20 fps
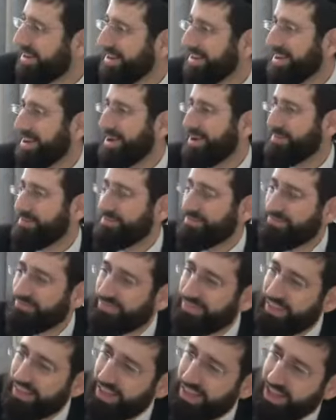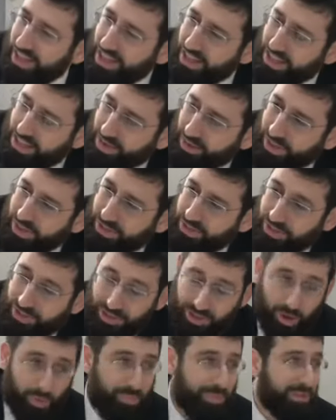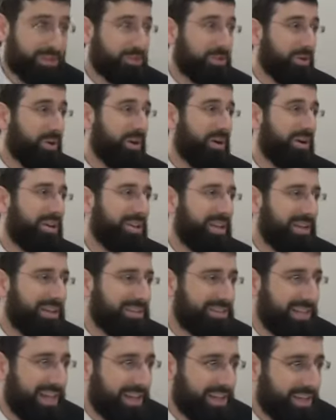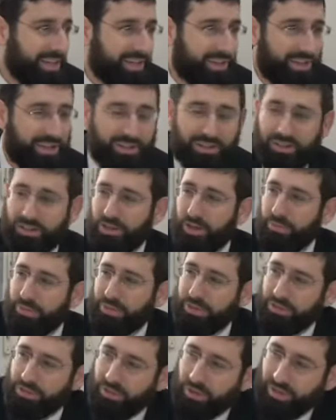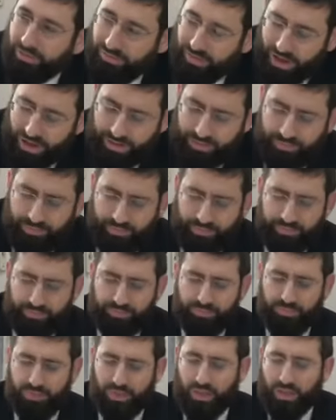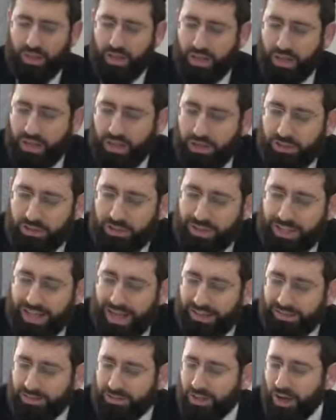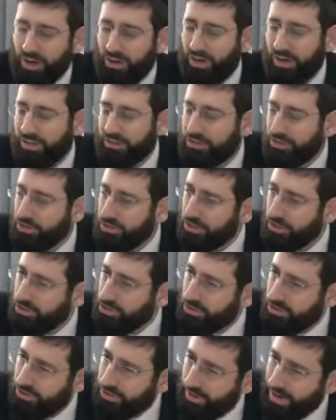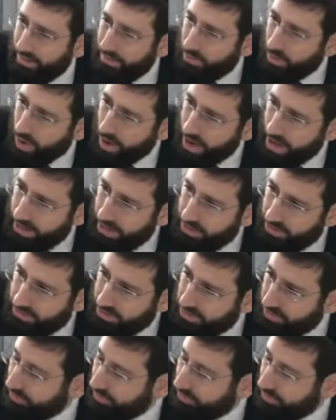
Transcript: but um, you could open the door, then it's not yichud. You could open the door. Fine. So the Azara is usually Shusharam. Why? Because